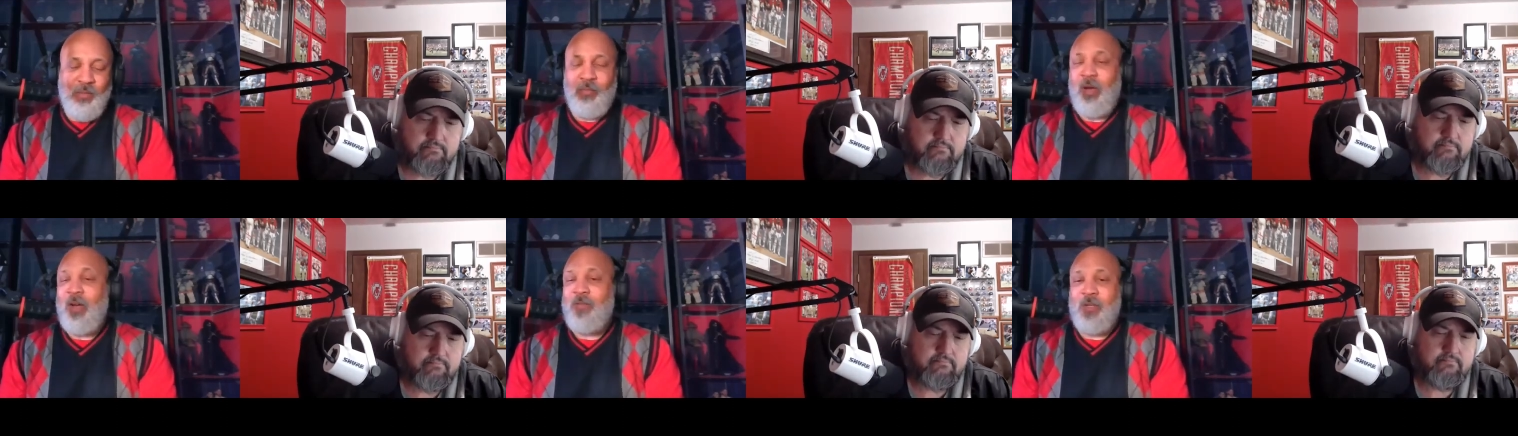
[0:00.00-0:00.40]

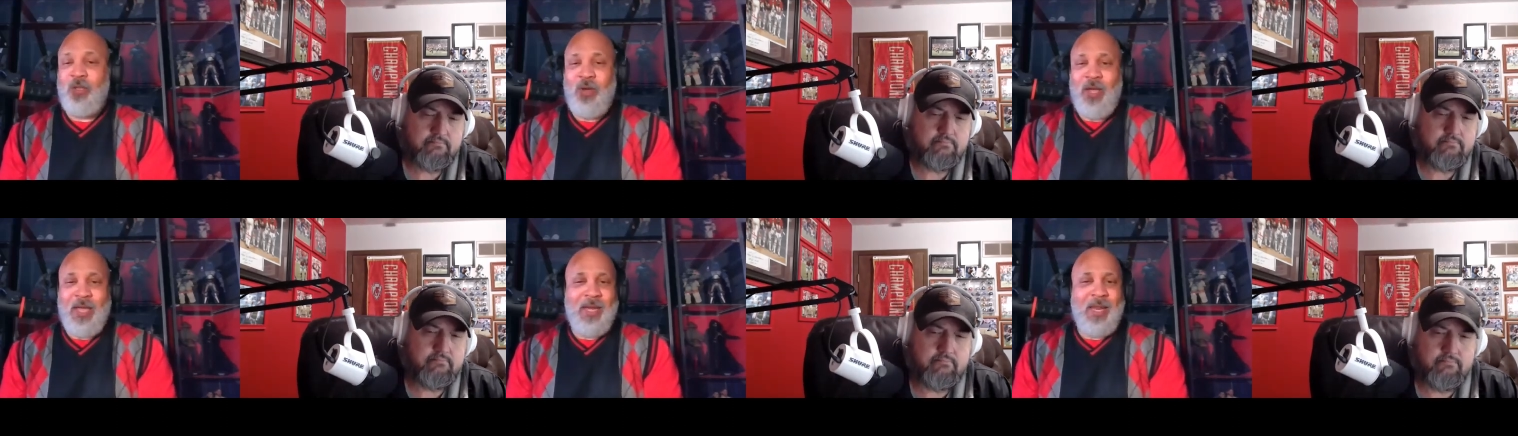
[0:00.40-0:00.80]

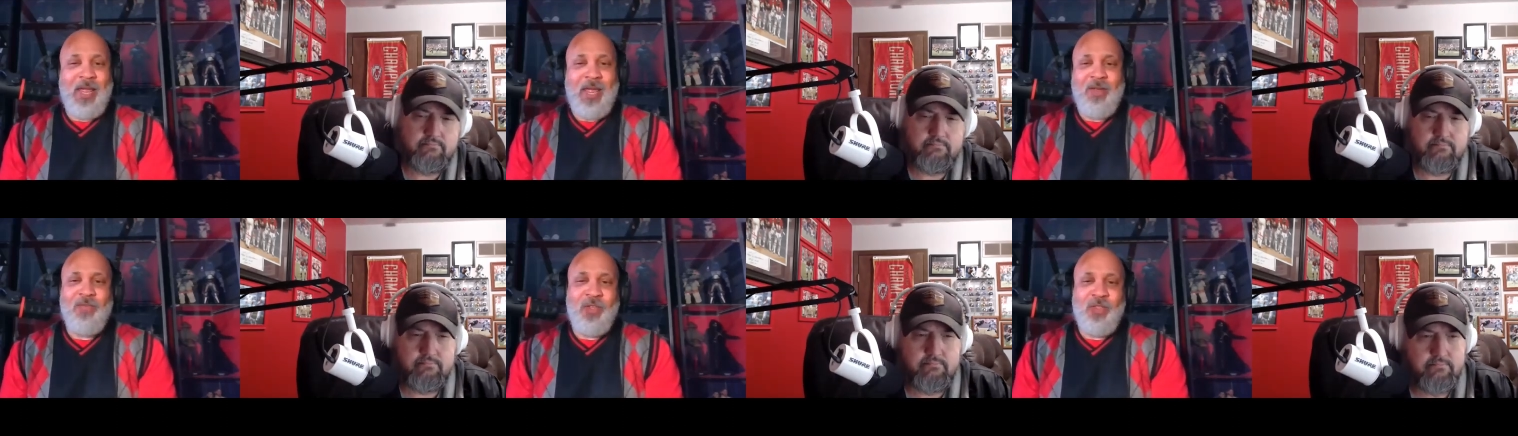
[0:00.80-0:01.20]
Speaker 1: Buffalo had
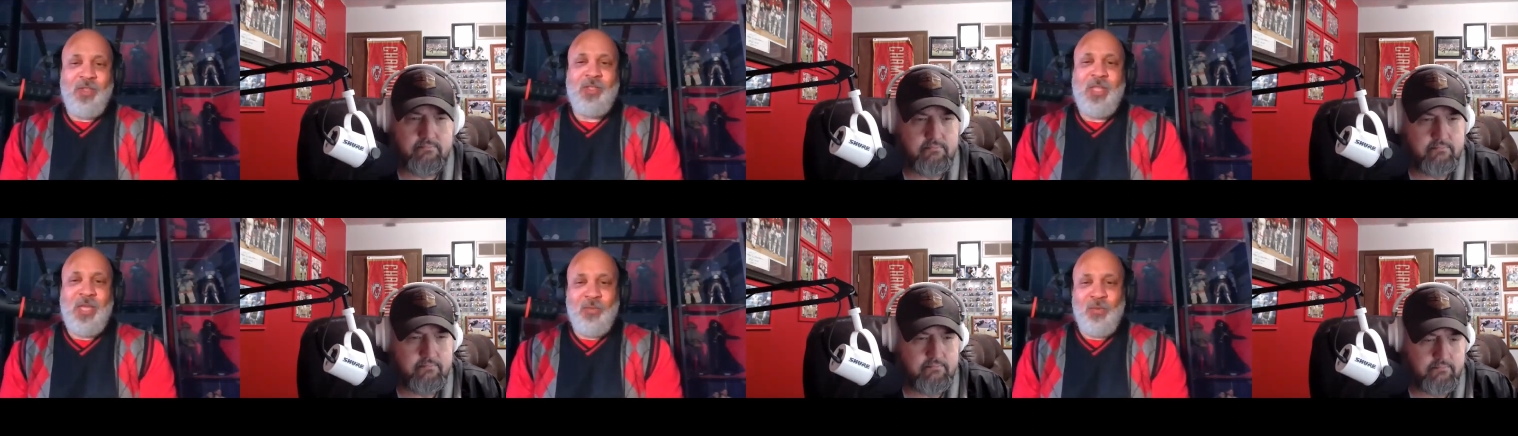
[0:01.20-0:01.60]

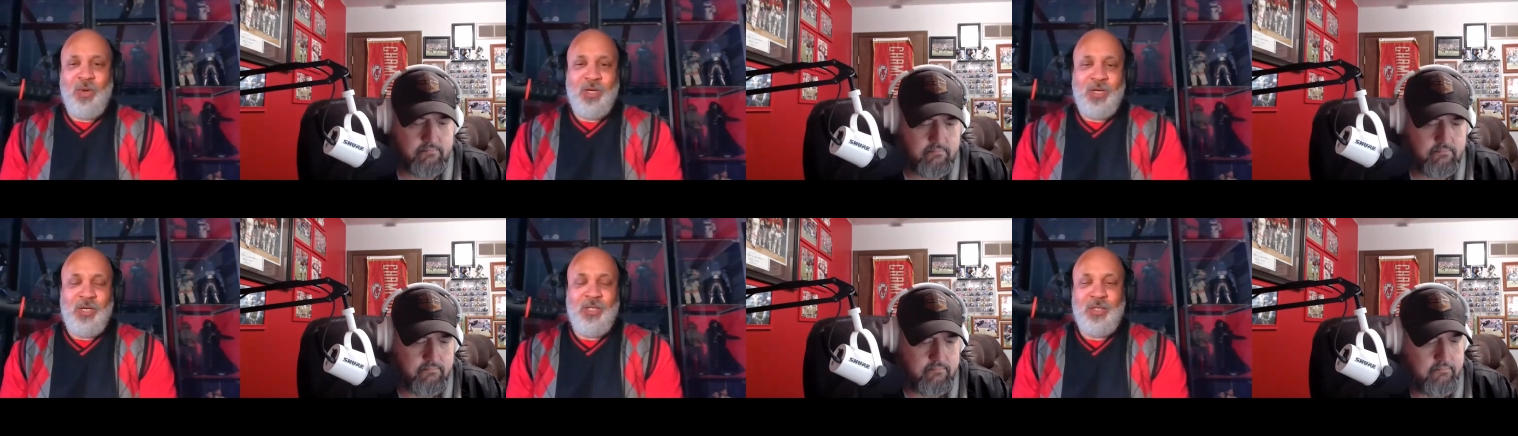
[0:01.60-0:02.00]
everything they
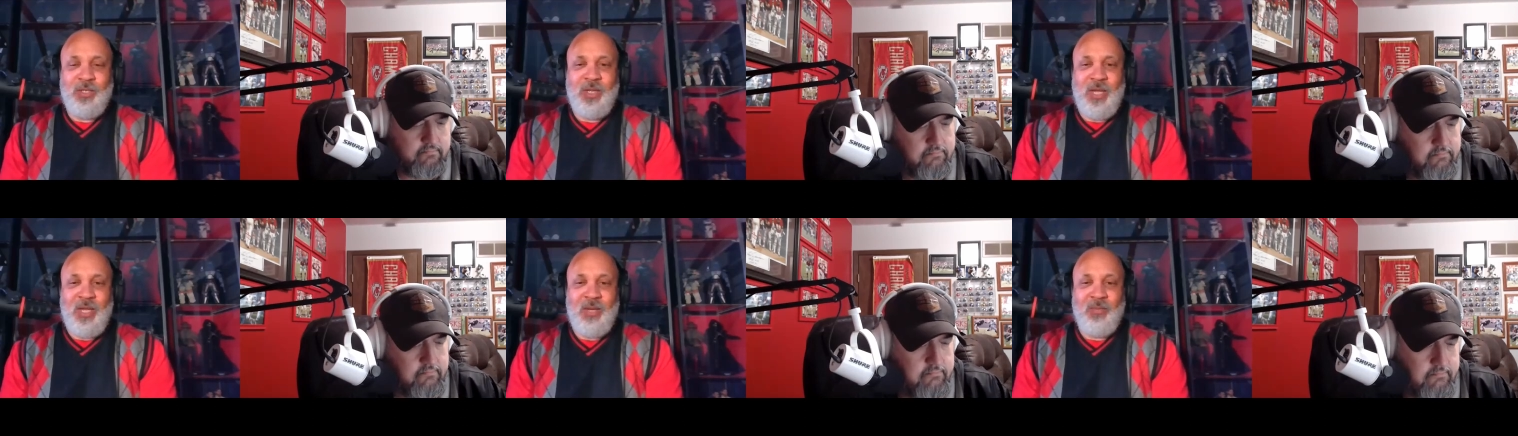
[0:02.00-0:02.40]
wanted in this
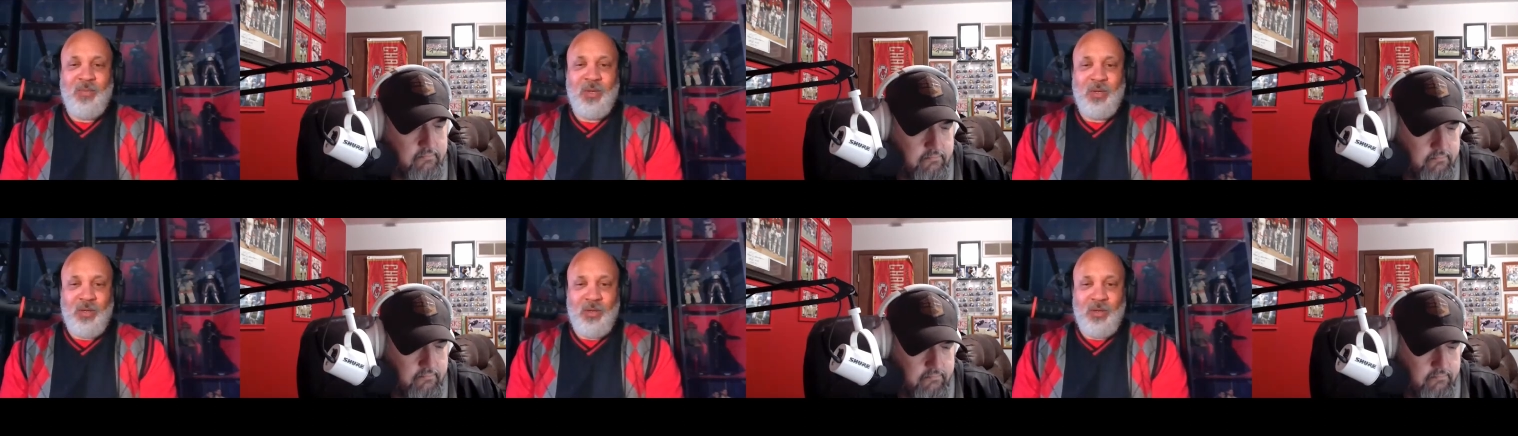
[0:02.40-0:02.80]
game.
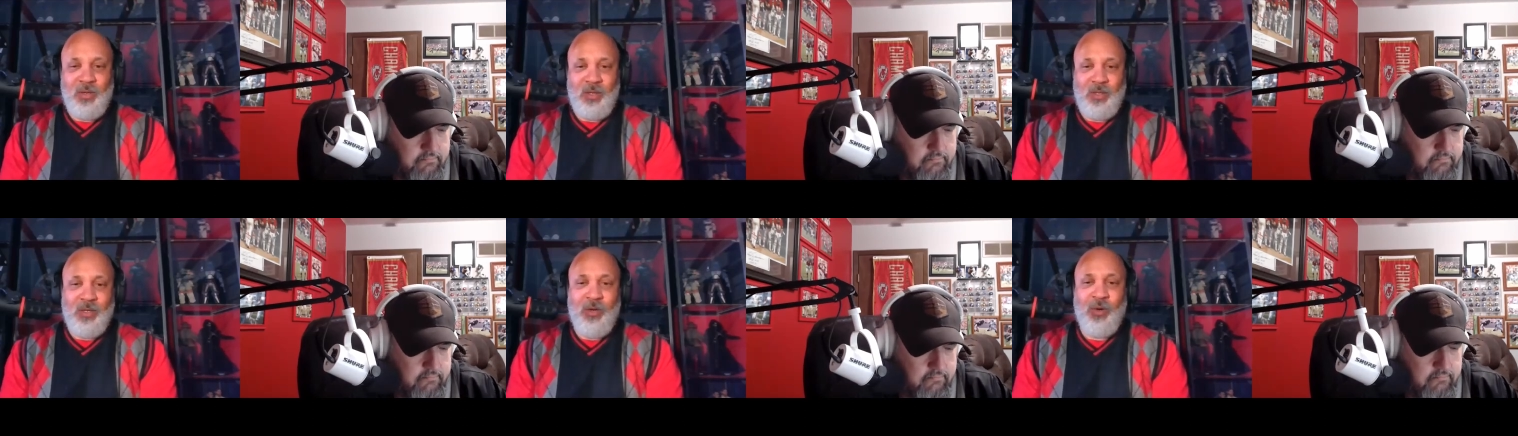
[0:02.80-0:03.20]

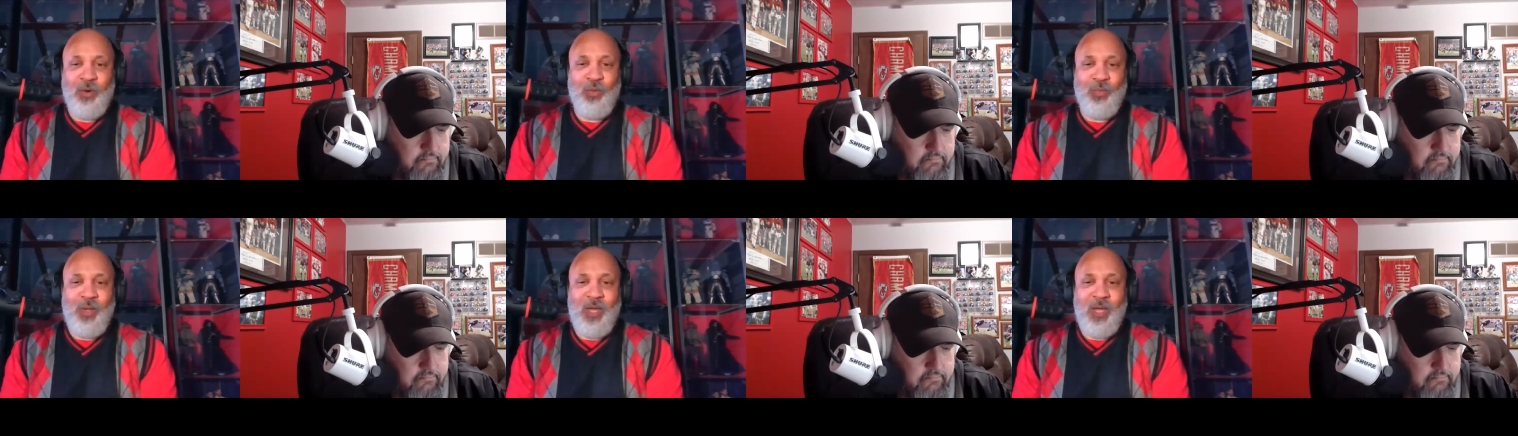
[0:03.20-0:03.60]
It's a
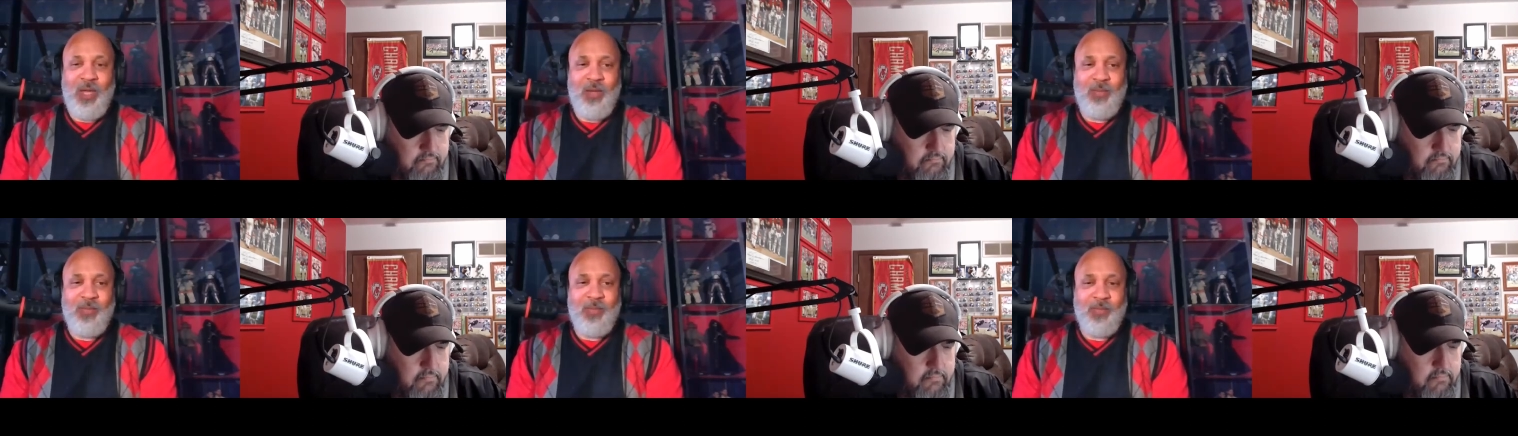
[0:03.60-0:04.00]
home
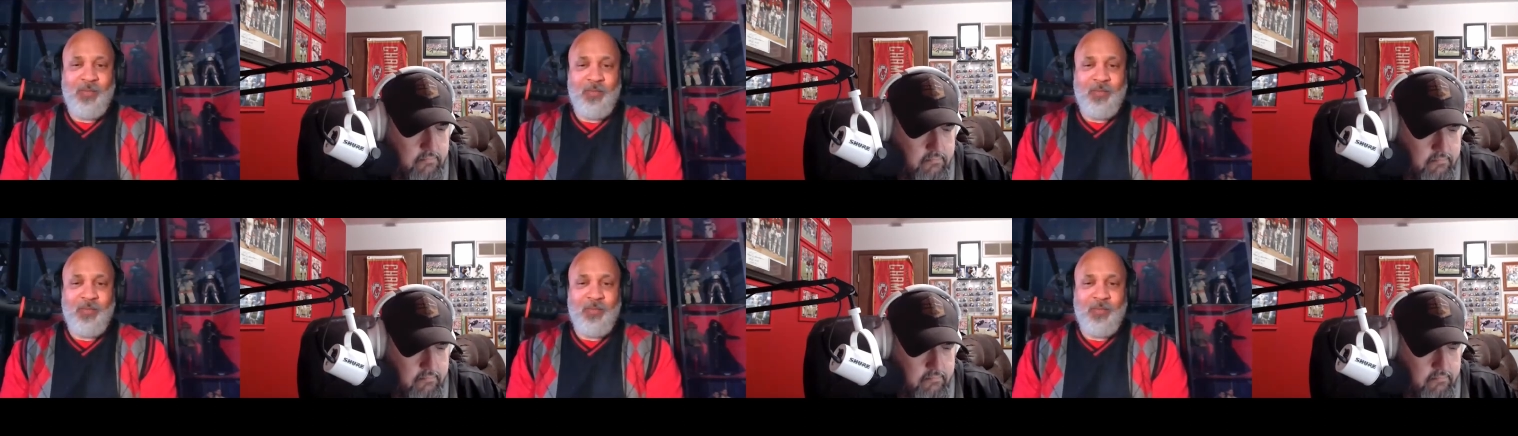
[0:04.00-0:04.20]
game.